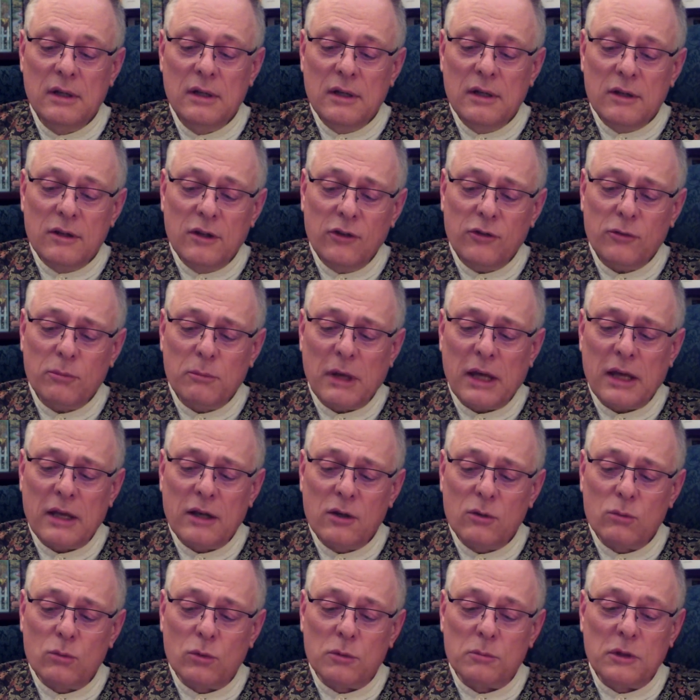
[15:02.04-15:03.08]
This man
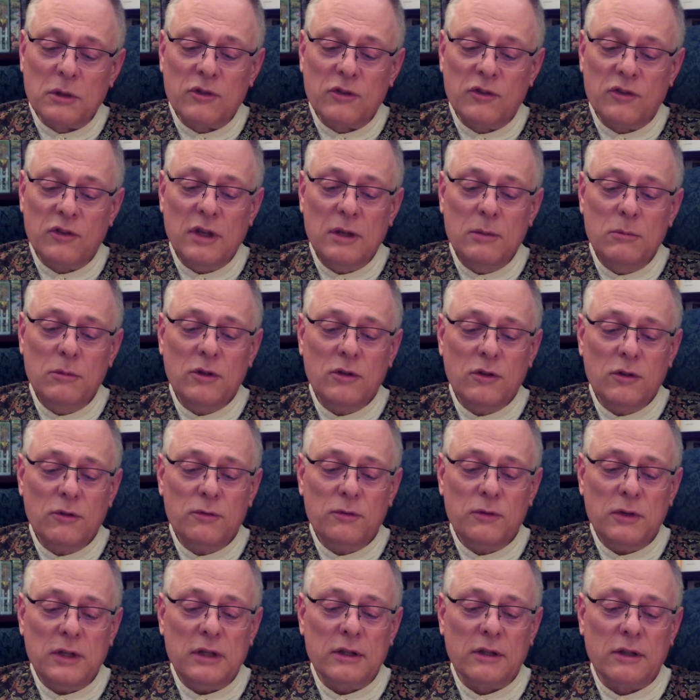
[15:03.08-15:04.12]
and woman seemed to
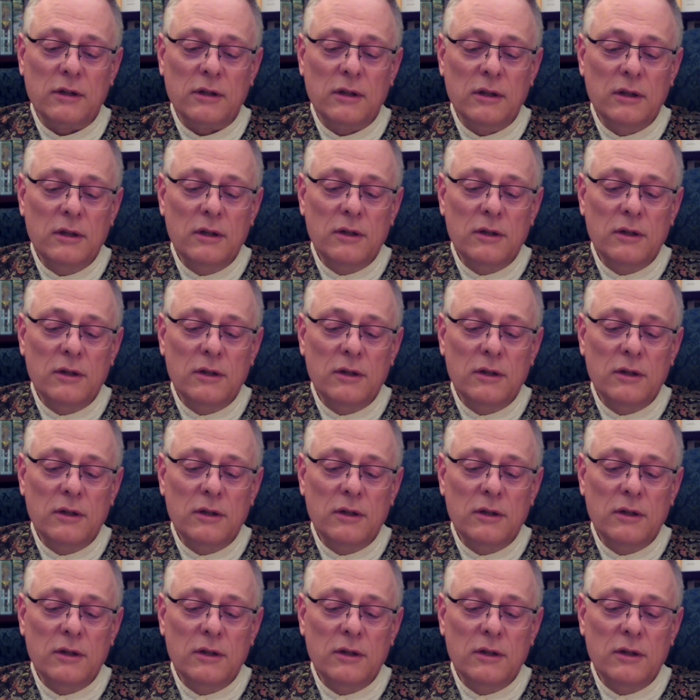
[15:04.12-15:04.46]
feel